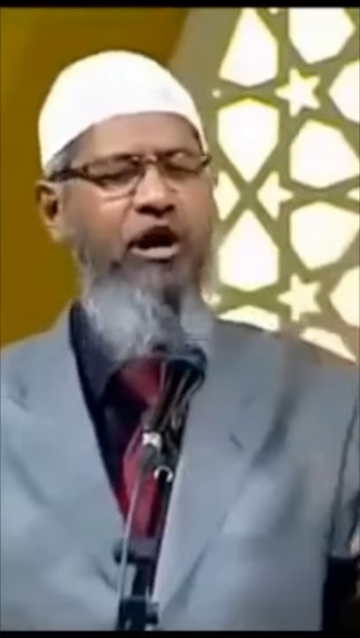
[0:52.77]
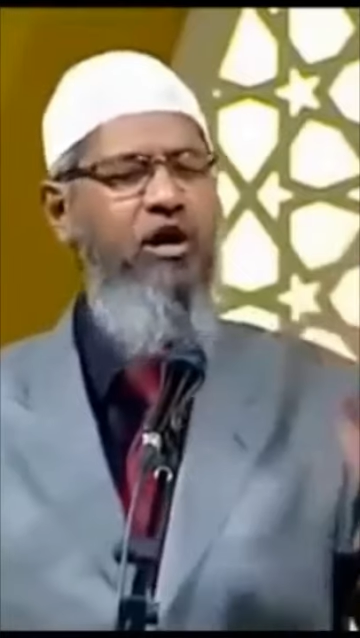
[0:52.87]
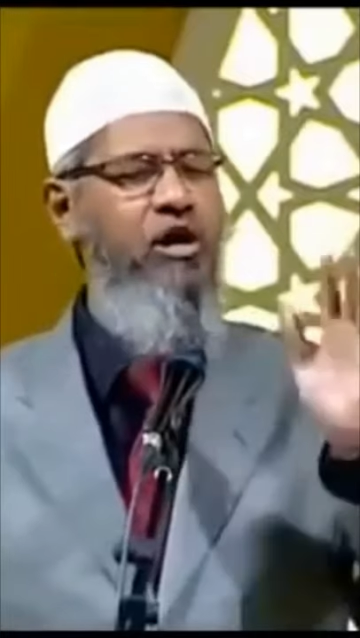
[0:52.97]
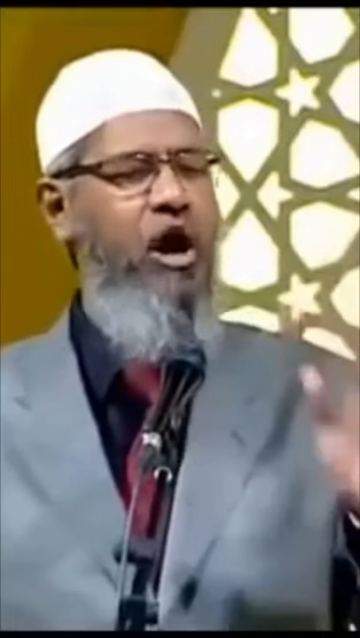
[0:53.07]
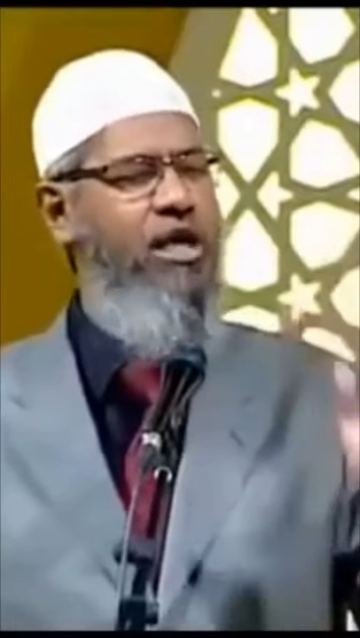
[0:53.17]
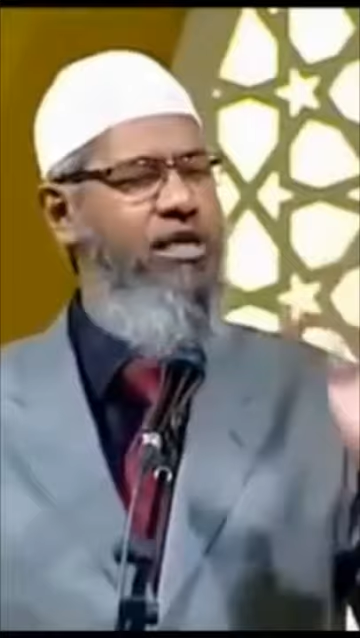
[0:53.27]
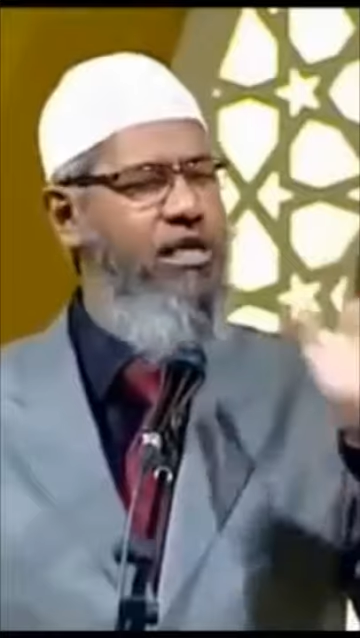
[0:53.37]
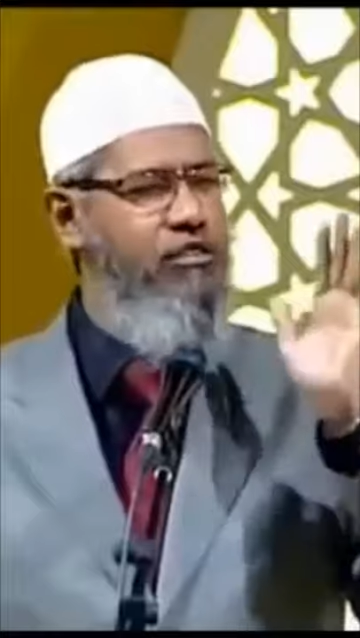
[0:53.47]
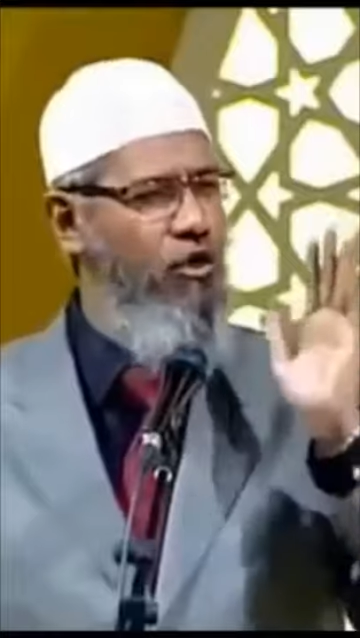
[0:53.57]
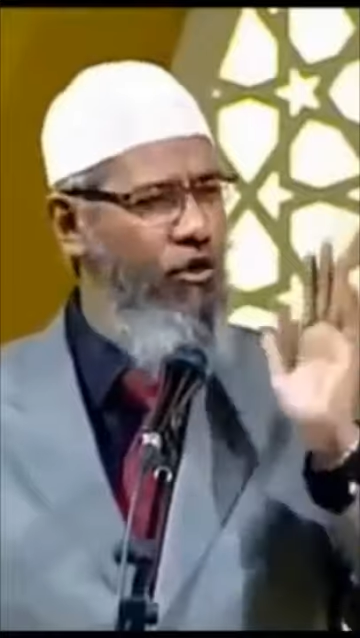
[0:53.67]
sorry your
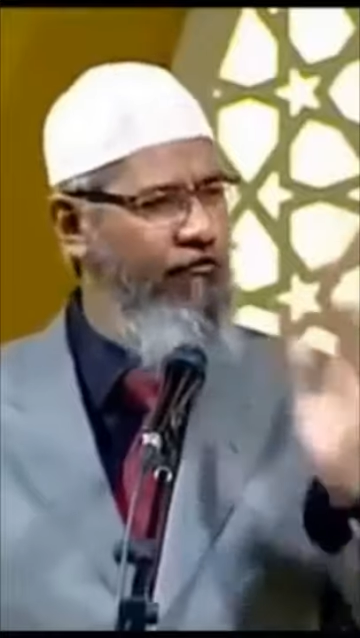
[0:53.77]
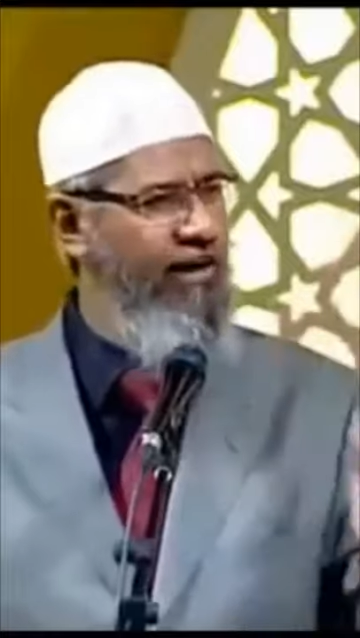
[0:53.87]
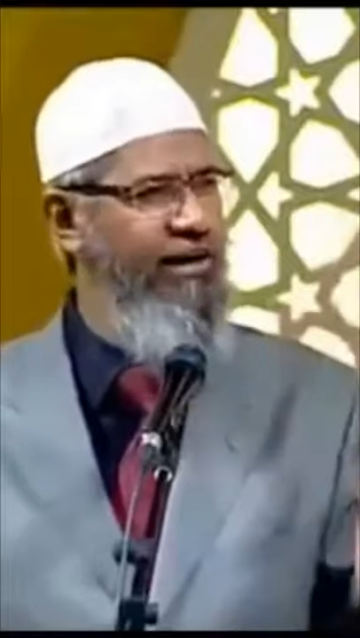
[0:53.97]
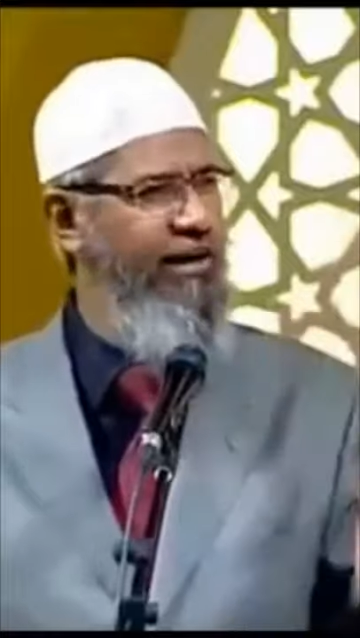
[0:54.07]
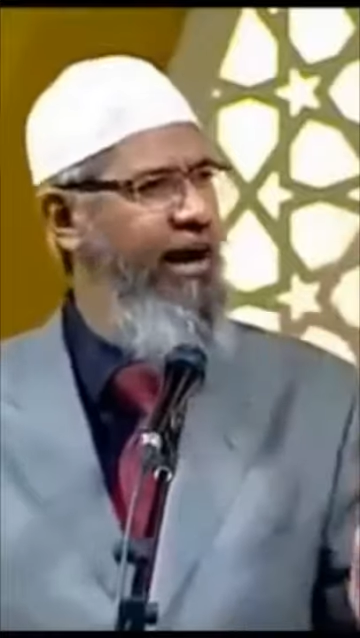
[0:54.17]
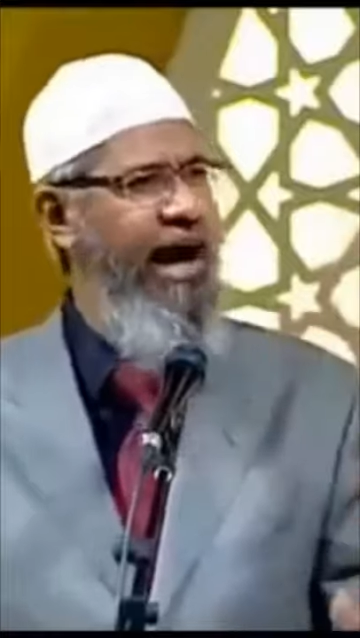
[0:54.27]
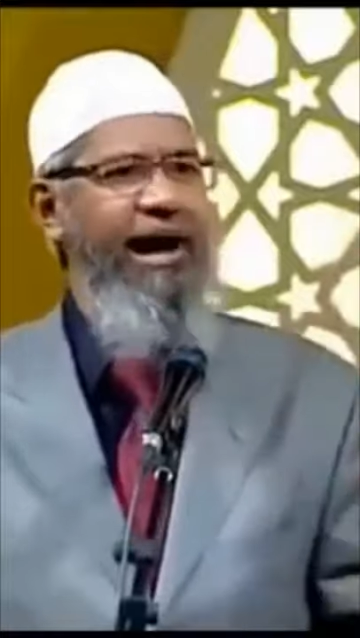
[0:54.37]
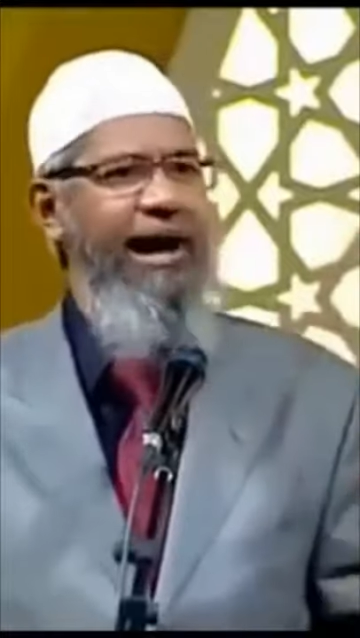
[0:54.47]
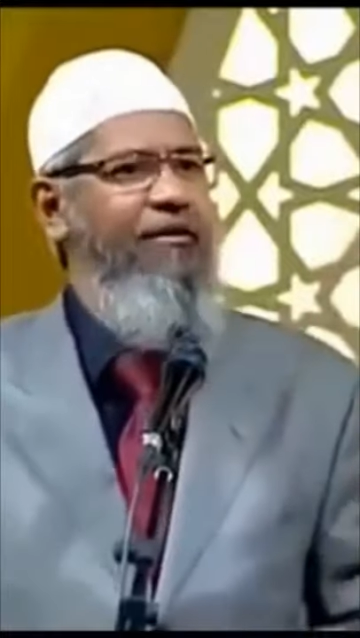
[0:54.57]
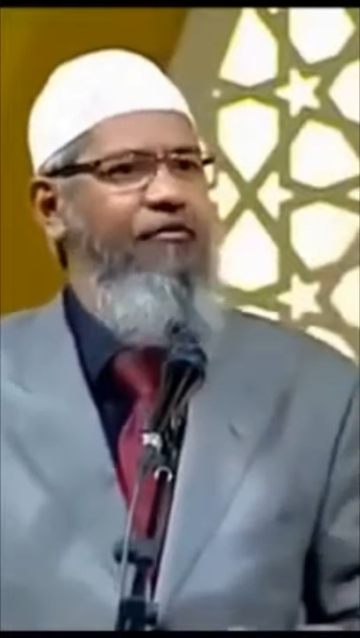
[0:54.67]
knowledge is so
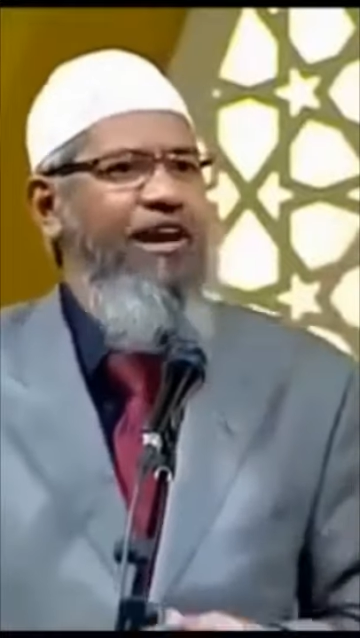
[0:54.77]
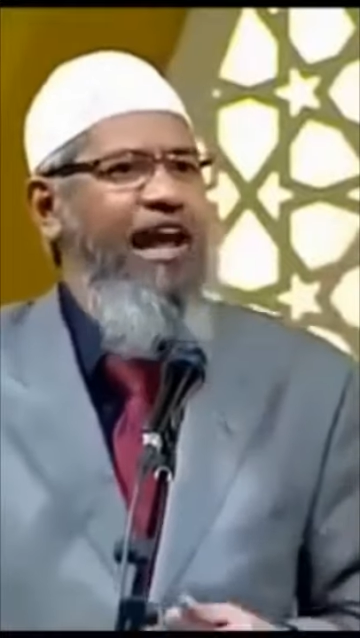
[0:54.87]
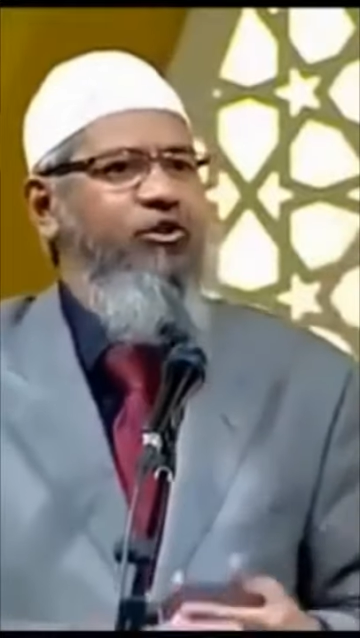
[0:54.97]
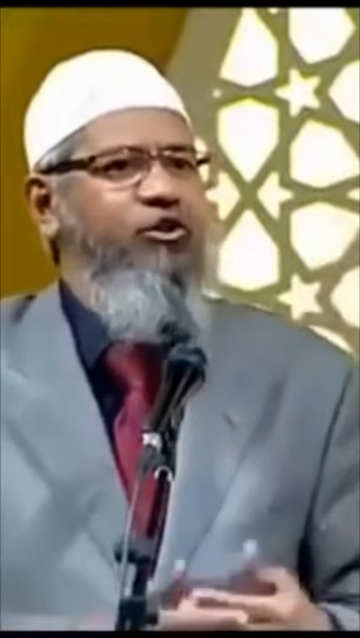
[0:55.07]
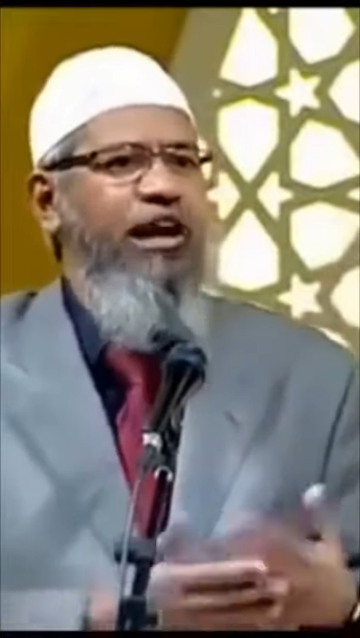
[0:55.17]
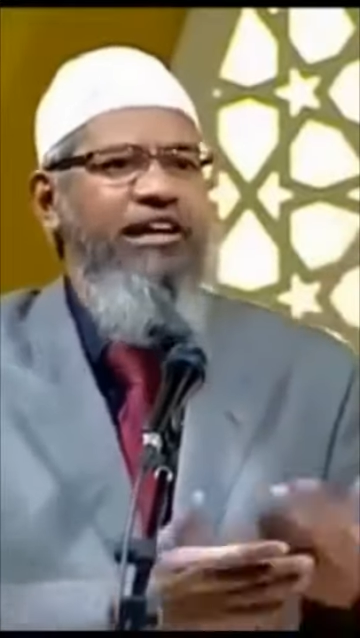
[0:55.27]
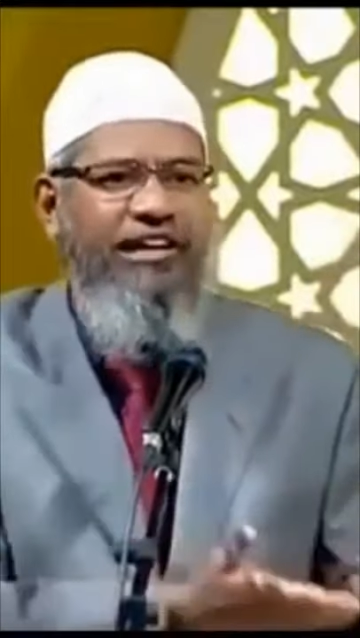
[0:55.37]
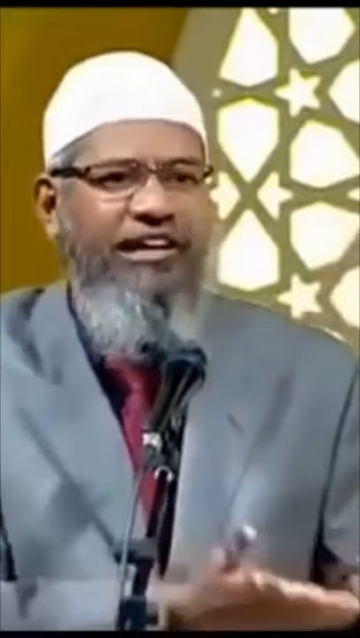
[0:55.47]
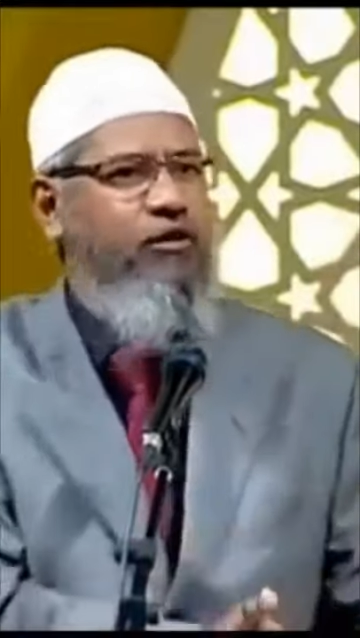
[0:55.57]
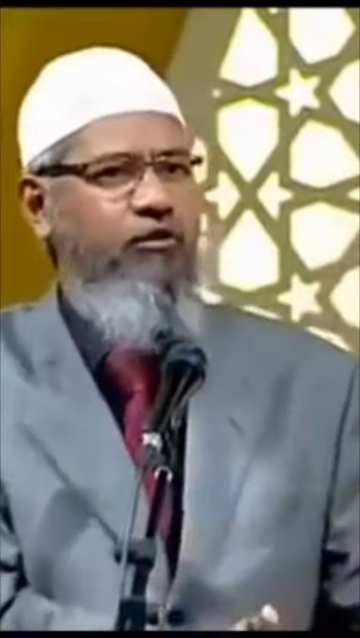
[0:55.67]
weak and I wouldn't
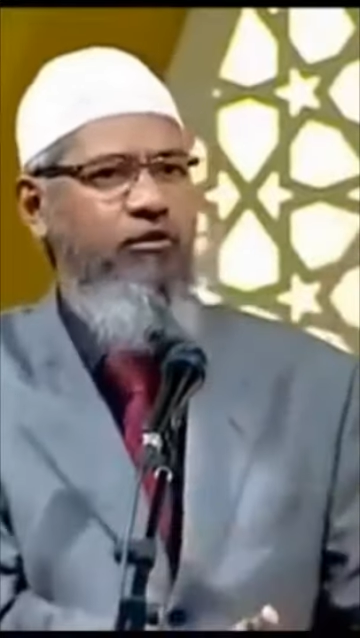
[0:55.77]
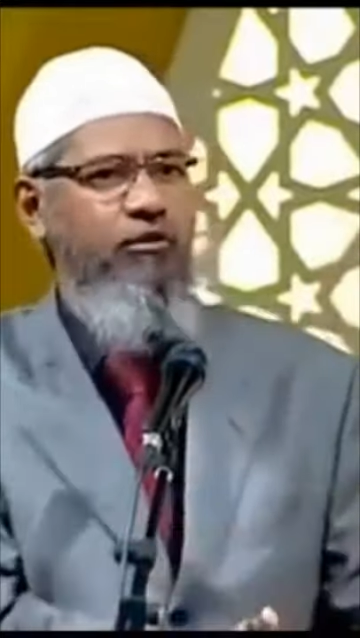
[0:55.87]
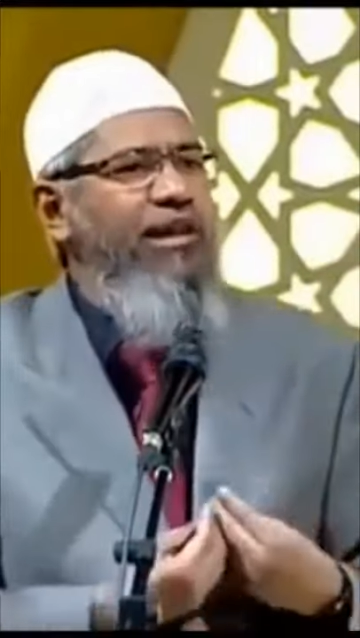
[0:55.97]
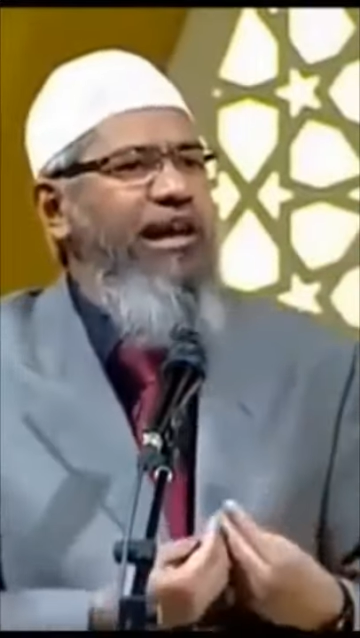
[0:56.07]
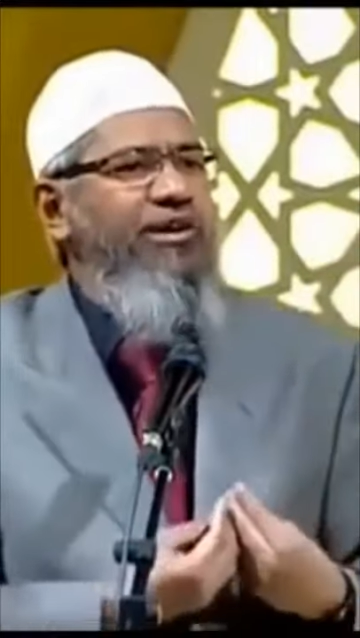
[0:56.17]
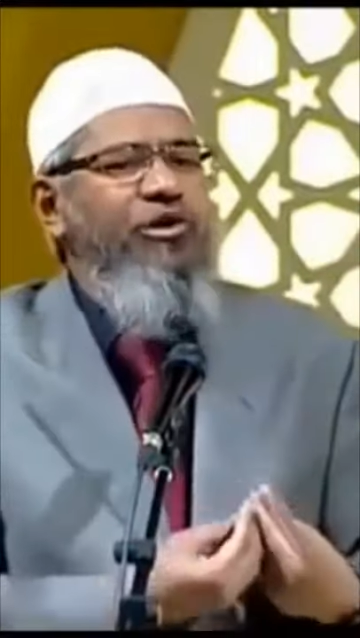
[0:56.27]
like to continue.